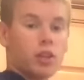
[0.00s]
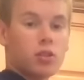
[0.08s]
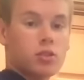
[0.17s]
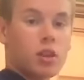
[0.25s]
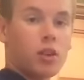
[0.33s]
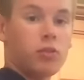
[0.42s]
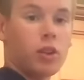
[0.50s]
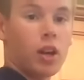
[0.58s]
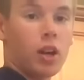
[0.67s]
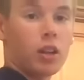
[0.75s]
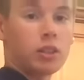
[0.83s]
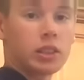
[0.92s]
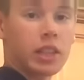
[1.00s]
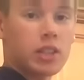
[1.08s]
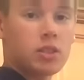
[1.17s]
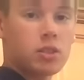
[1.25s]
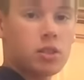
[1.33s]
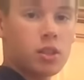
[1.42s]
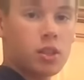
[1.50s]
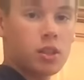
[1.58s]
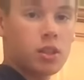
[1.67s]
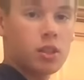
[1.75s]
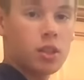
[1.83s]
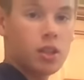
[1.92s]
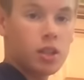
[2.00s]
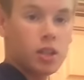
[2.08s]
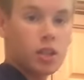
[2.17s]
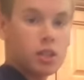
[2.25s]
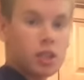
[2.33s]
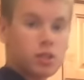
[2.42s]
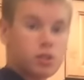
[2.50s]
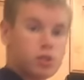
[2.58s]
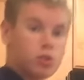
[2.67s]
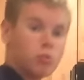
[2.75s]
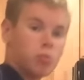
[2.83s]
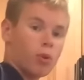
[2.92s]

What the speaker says: get yourself a nice soup